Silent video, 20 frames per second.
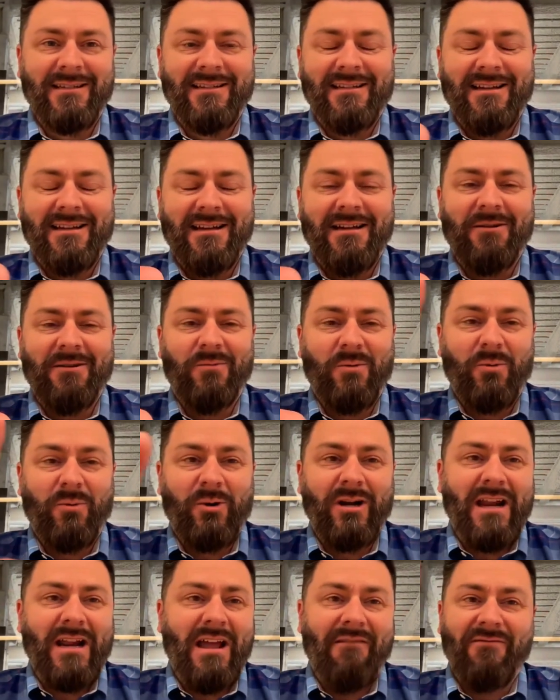uh, where we're
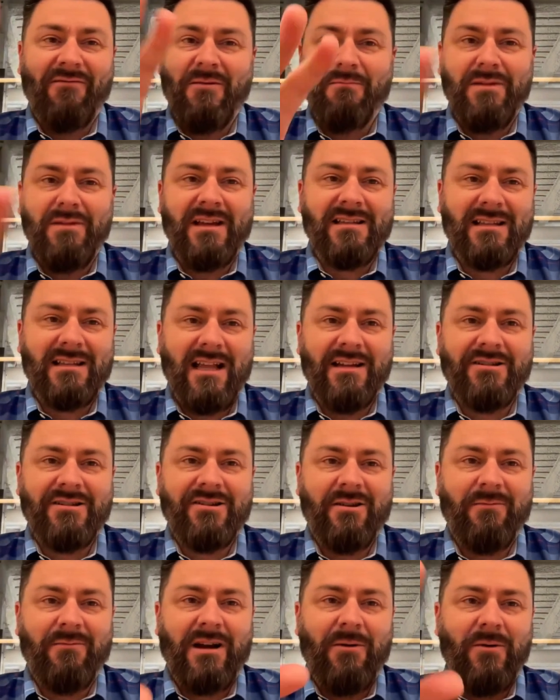going to have a big
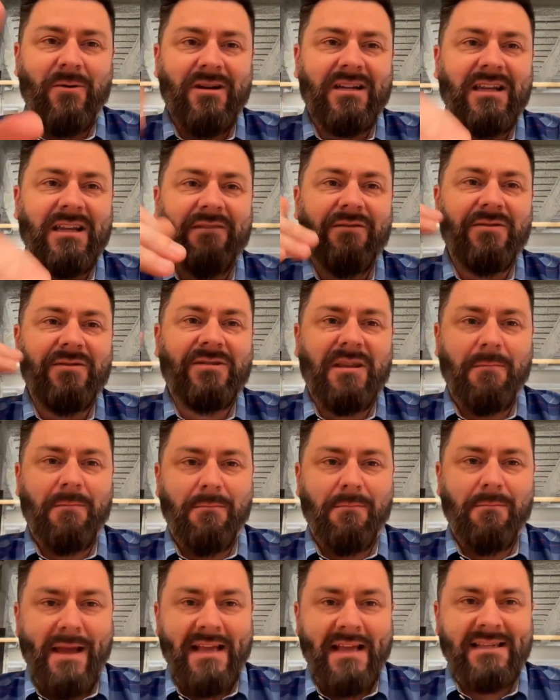slideshow, but I want to give you
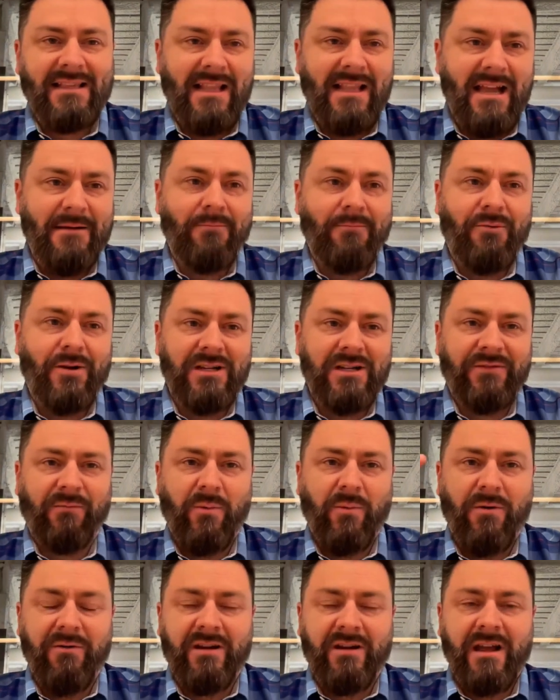some baseline points
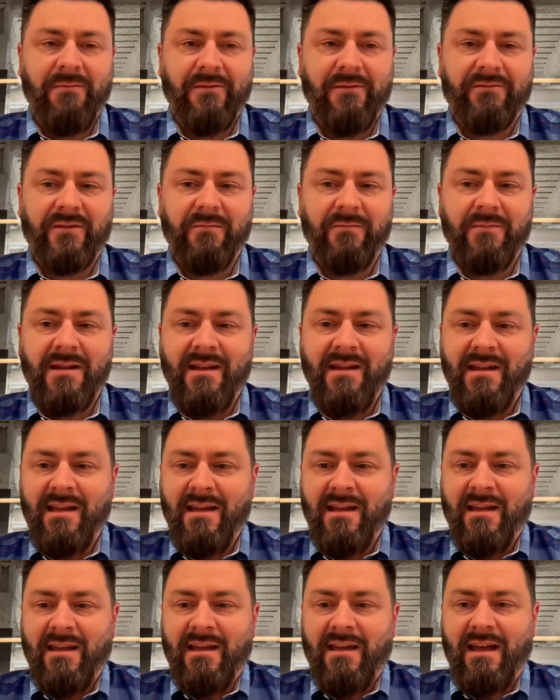from where we're coming from.
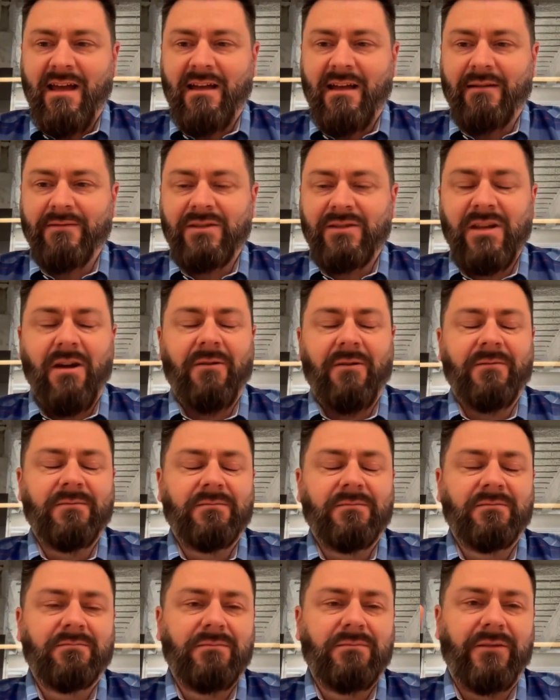Uh, so
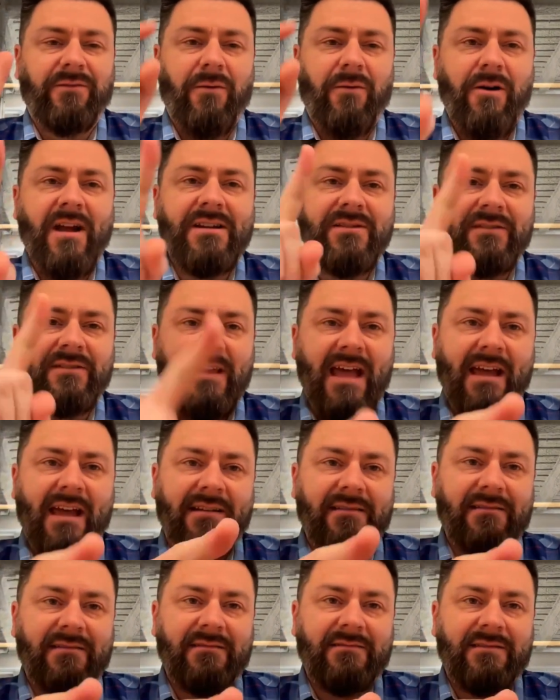before I do
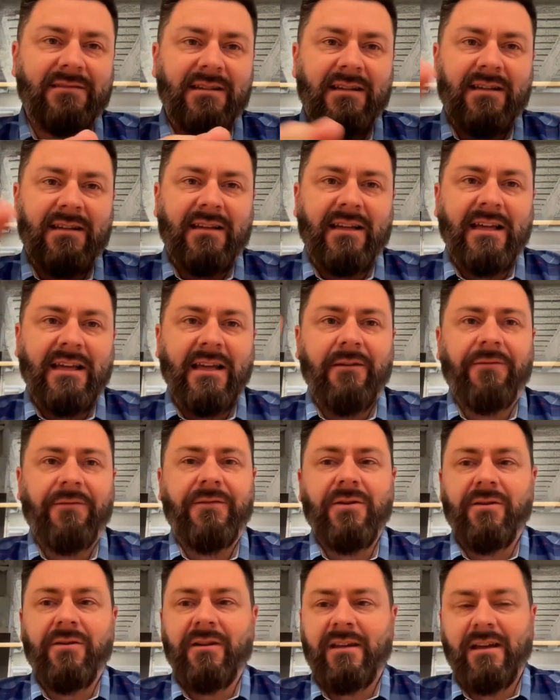that, if
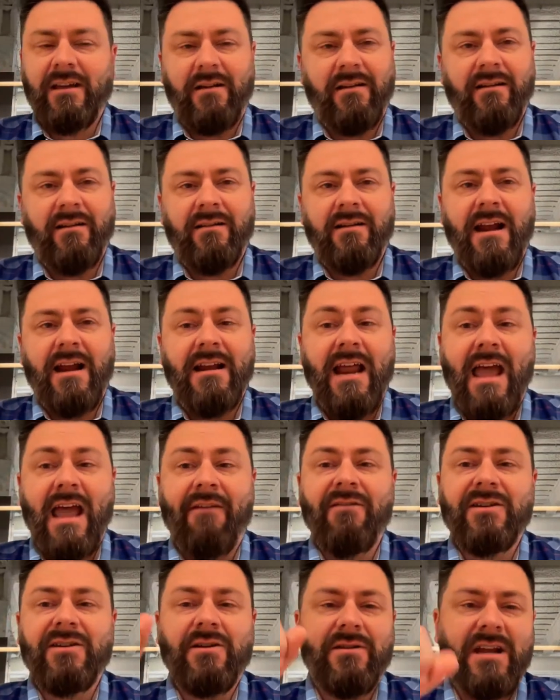you're here and have
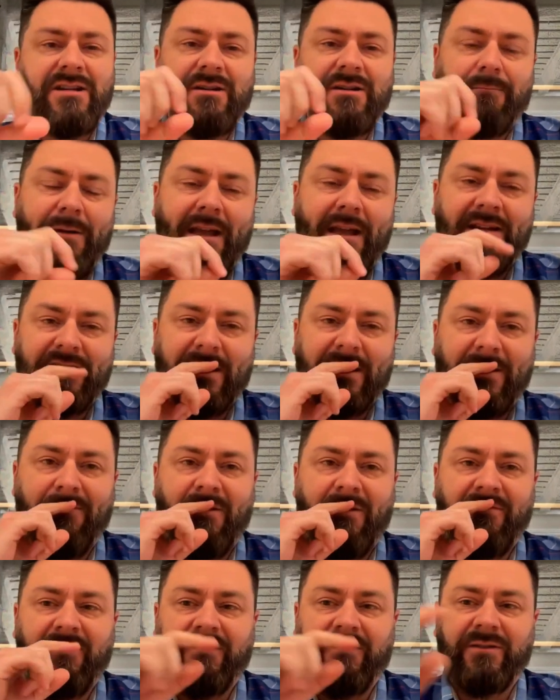a donation page that you
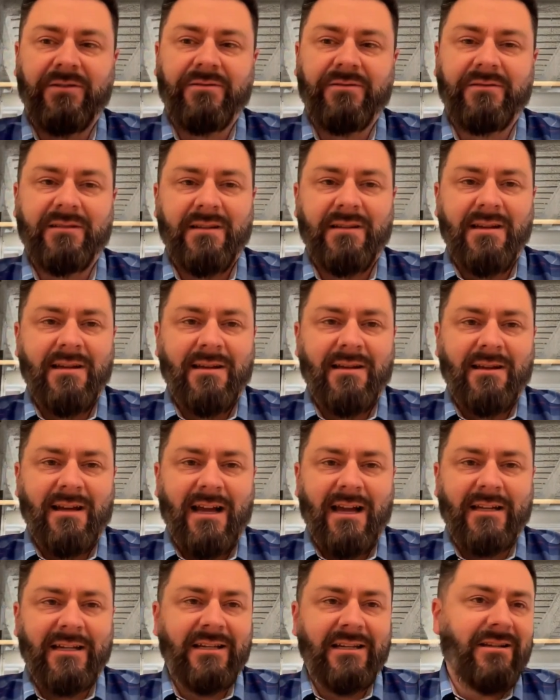want reviewed,
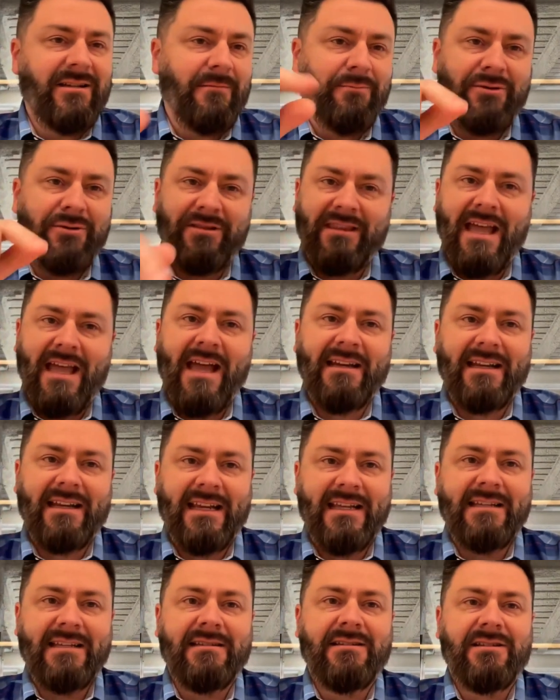I need you to put that
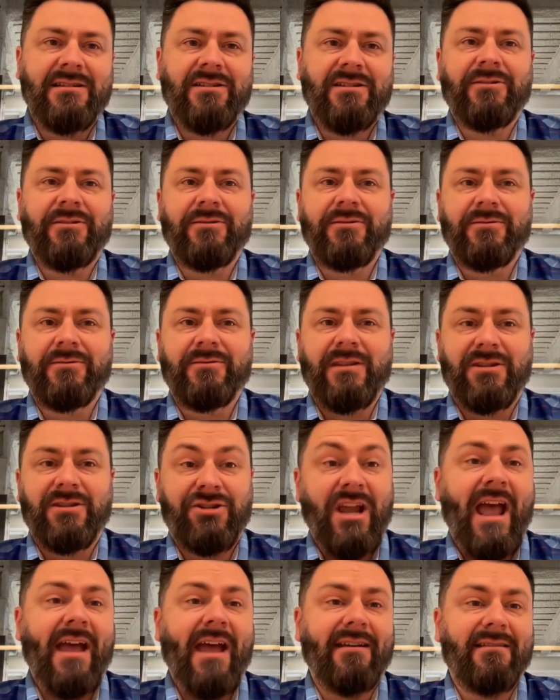into
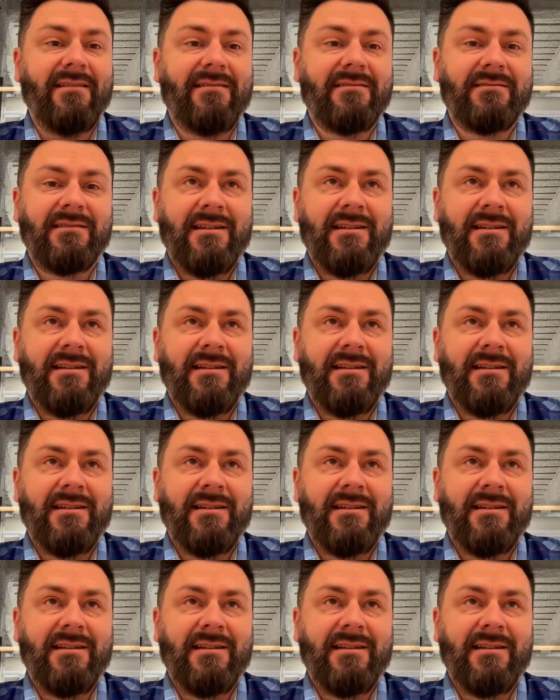the chat.